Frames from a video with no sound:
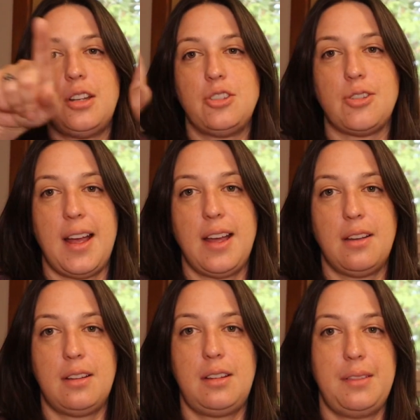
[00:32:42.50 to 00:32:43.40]

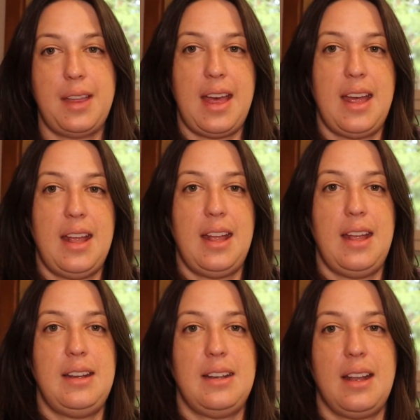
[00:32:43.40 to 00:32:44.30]
triangle,
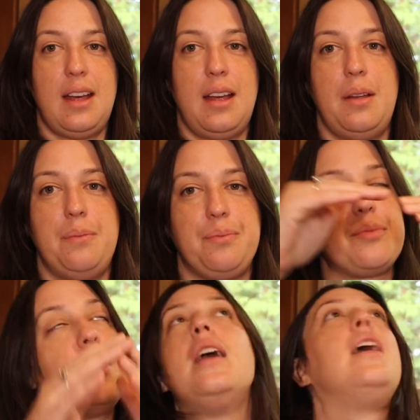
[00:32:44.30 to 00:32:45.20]
and
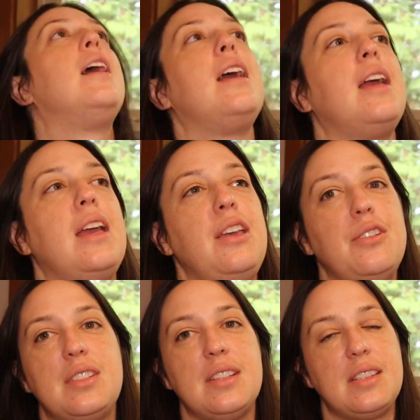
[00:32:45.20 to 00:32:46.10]
it
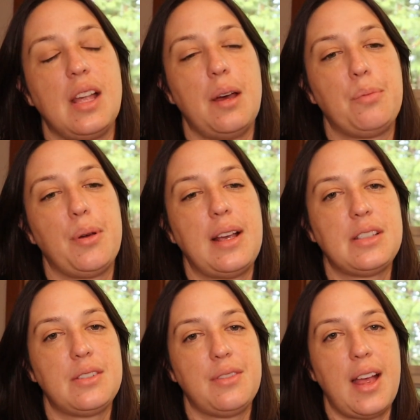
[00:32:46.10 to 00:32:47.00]
uses the
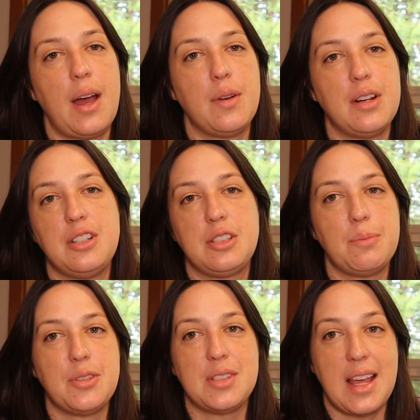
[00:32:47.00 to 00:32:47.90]
pressed flowers
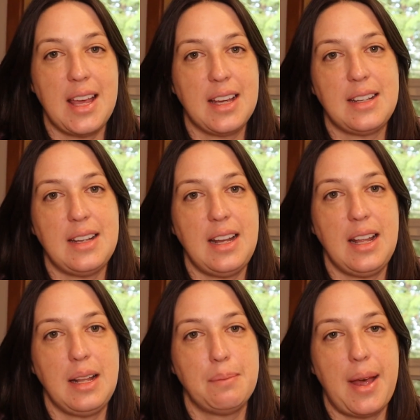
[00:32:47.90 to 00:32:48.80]
mosaic
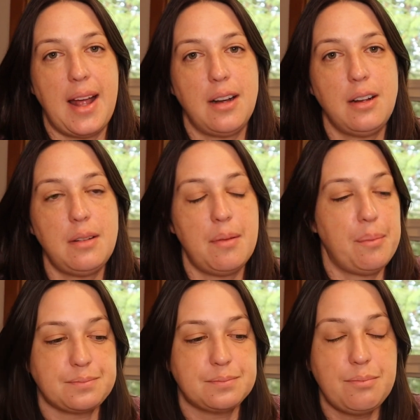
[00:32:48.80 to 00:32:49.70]
knitting pattern
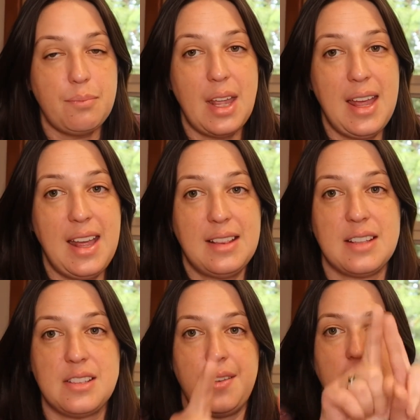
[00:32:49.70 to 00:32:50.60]
in
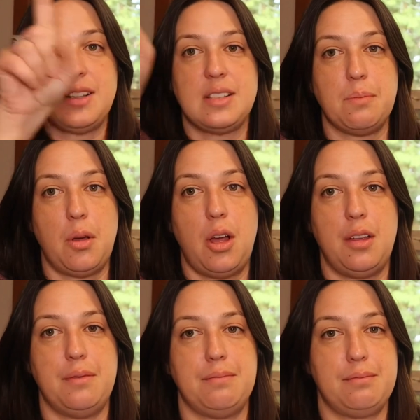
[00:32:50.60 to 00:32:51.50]
this very
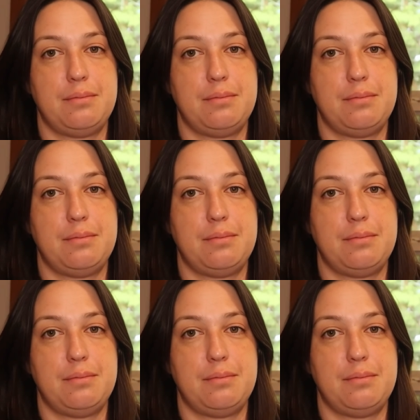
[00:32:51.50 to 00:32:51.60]
small